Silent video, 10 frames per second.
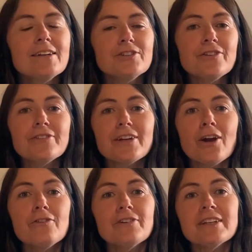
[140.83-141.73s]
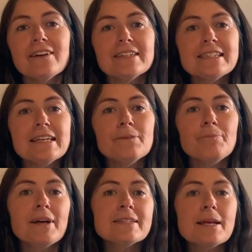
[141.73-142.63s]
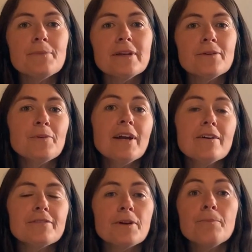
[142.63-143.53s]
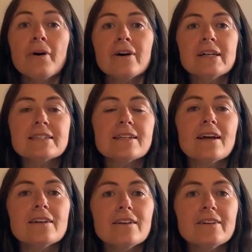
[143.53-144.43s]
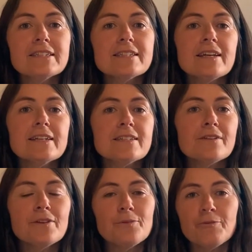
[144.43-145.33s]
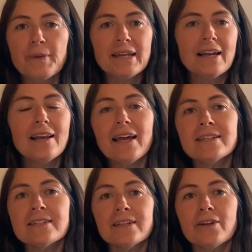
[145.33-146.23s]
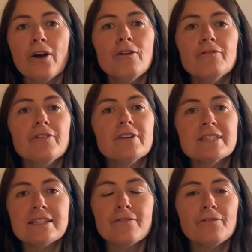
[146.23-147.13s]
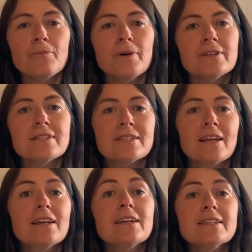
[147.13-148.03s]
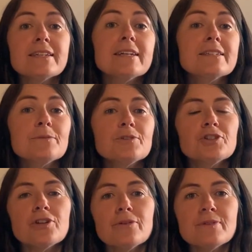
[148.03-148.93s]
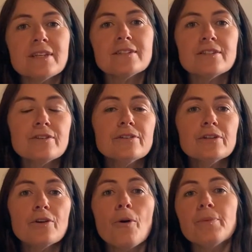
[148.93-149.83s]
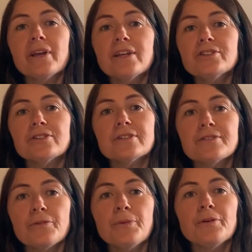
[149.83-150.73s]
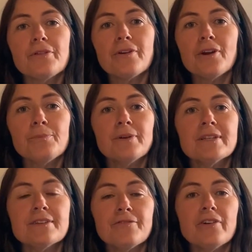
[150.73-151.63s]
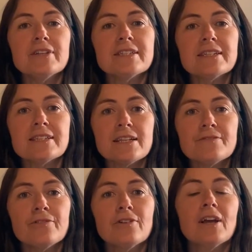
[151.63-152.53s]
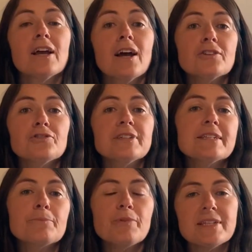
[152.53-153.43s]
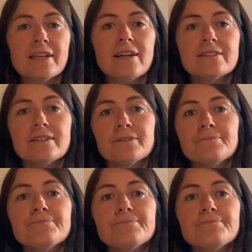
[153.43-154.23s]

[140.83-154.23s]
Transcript: During the COVID-19 pandemic, we have compiled and analysed data that we've been collecting over several months. Data which shows that certain combinations of immunotherapies are very successful at treating breast cancer.